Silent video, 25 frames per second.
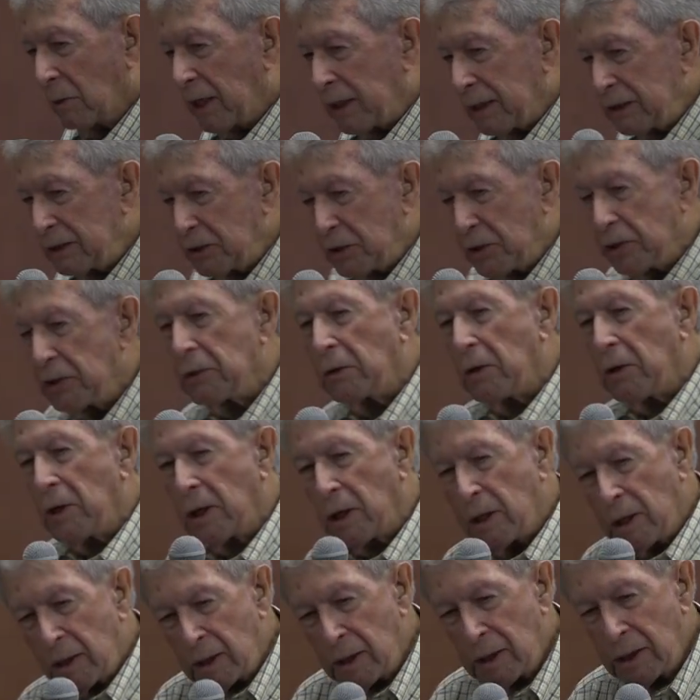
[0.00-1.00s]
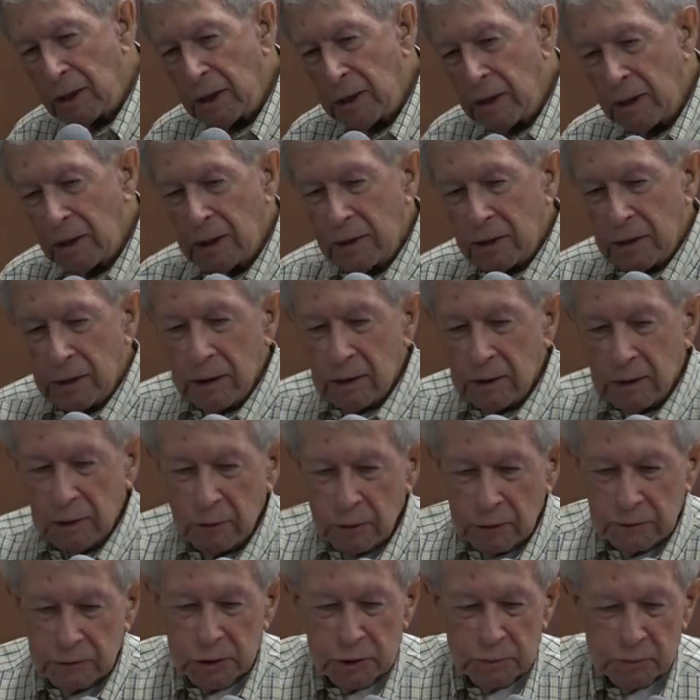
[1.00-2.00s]
Moncure,
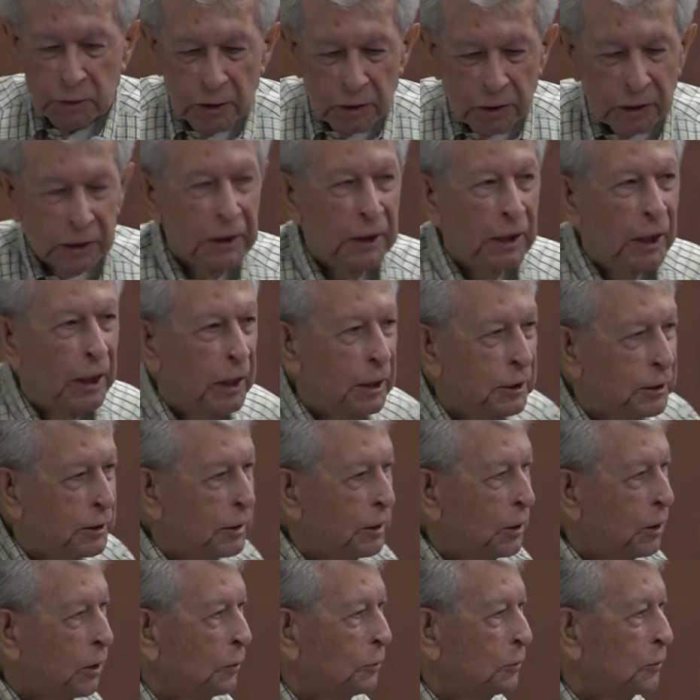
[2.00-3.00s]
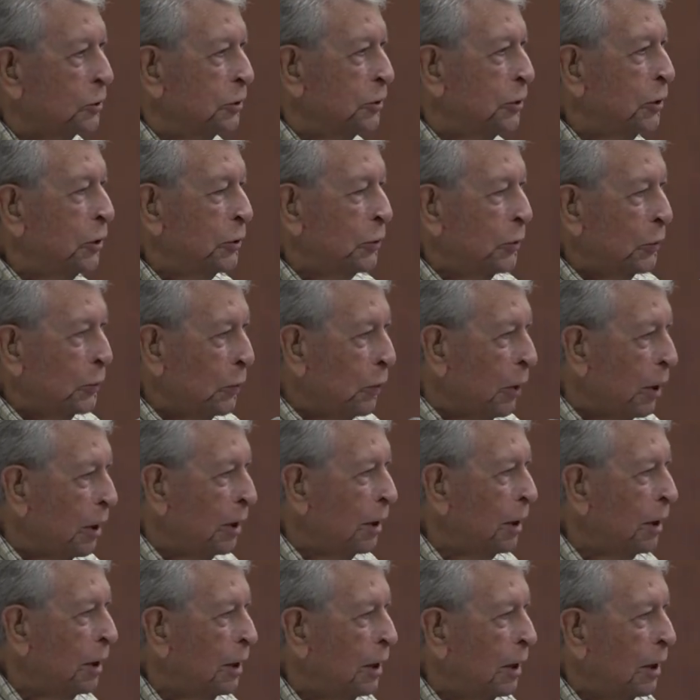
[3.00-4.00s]
who was born in 1802,
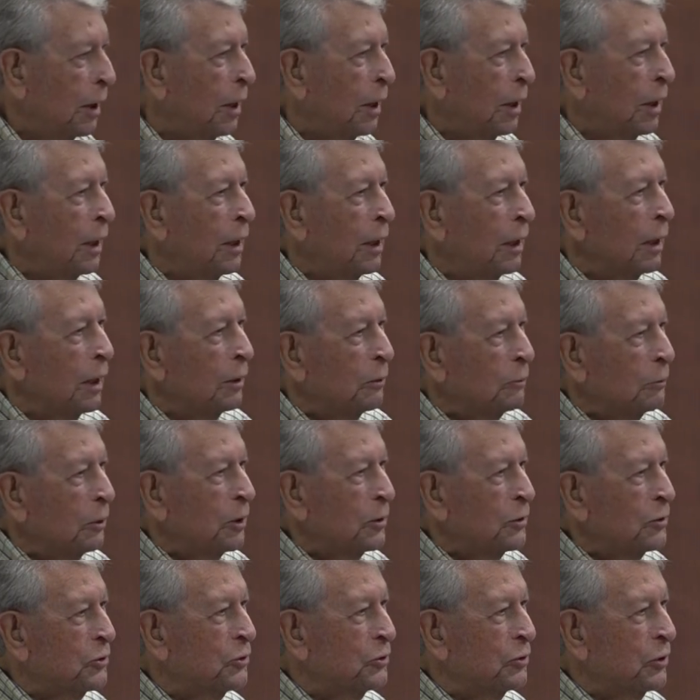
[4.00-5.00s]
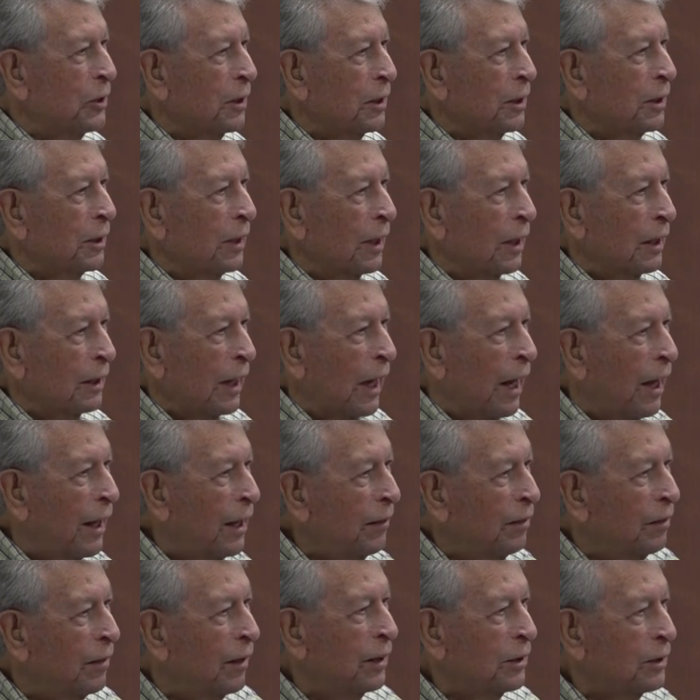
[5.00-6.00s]
was, uh, I
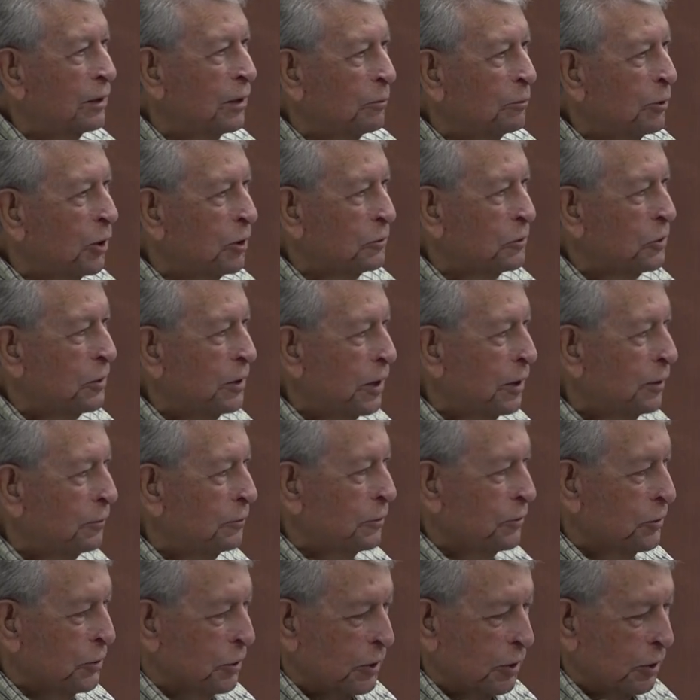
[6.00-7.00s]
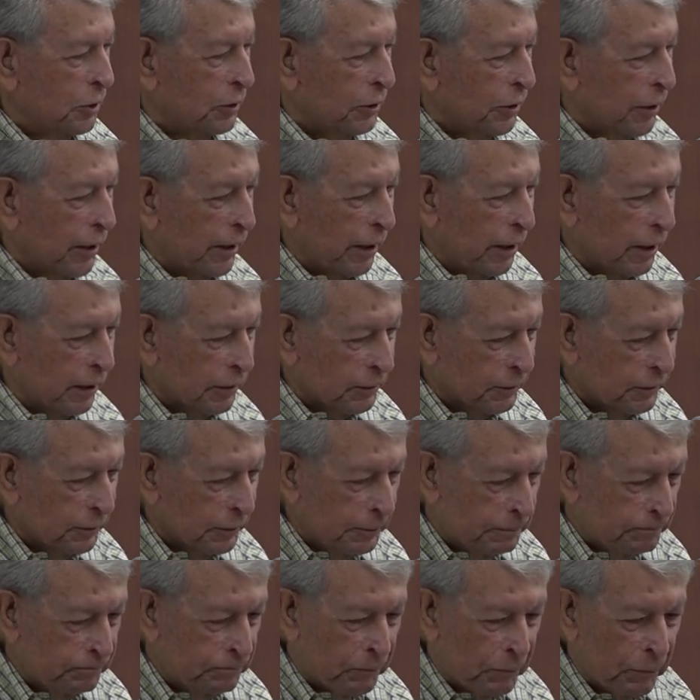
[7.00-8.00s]
think, the most interesting character.
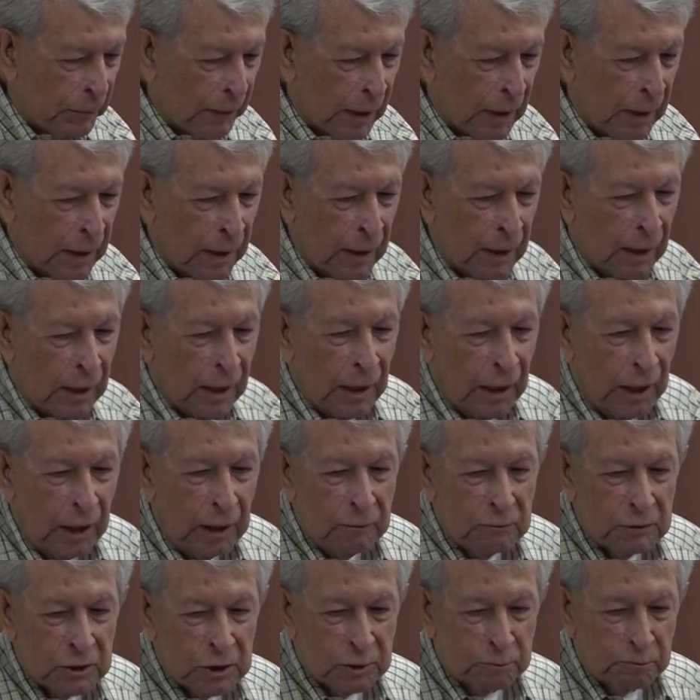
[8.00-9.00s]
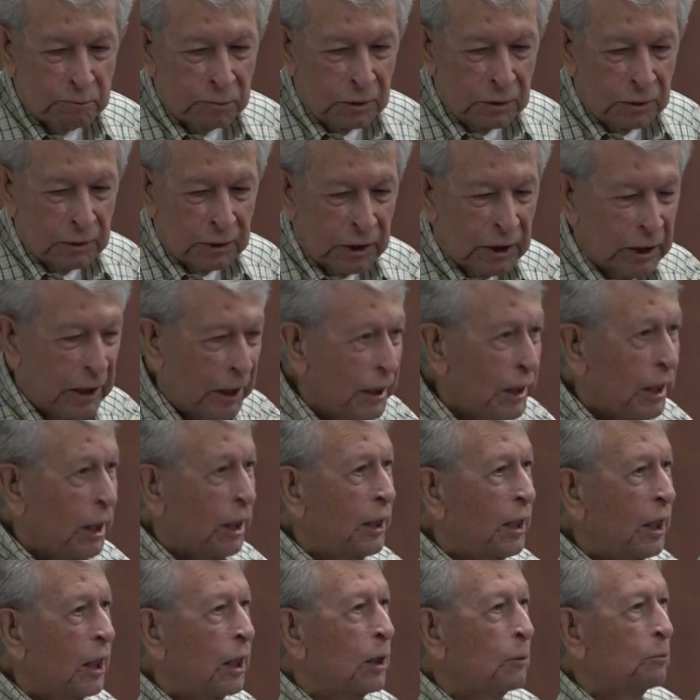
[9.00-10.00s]
He was
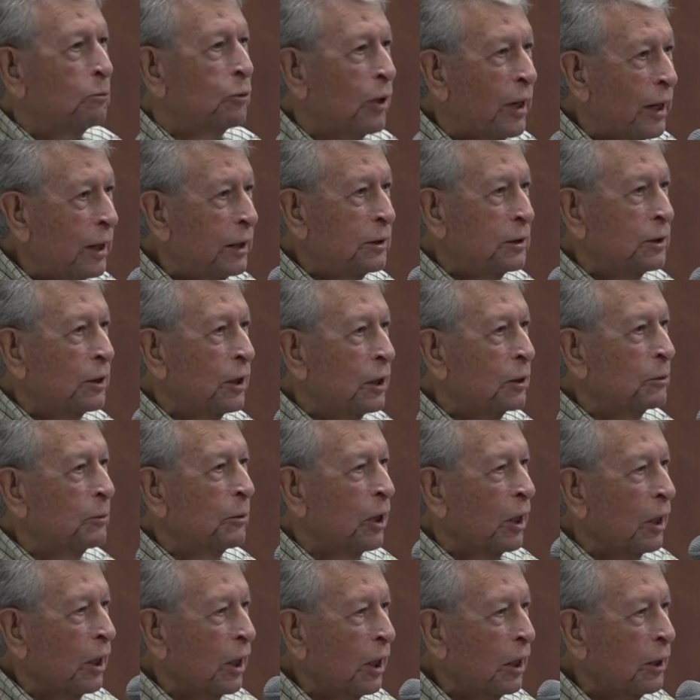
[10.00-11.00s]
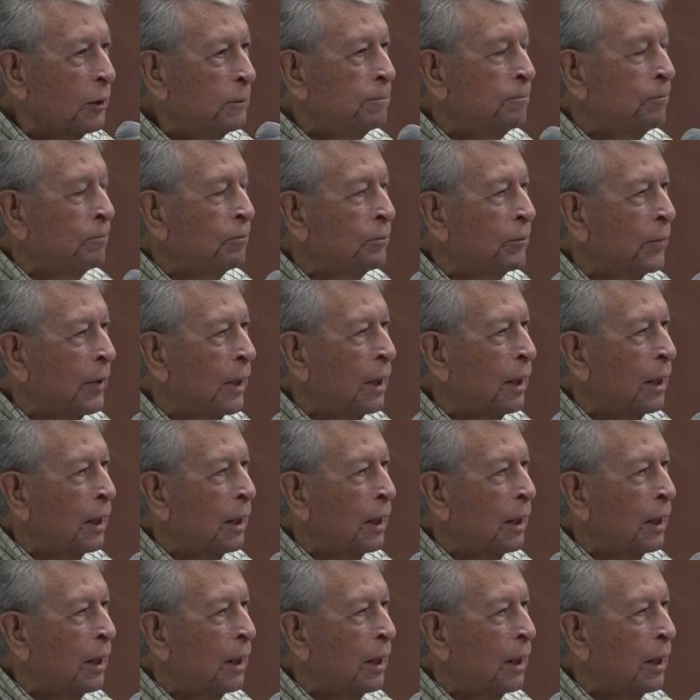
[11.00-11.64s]
clearly a bright young man.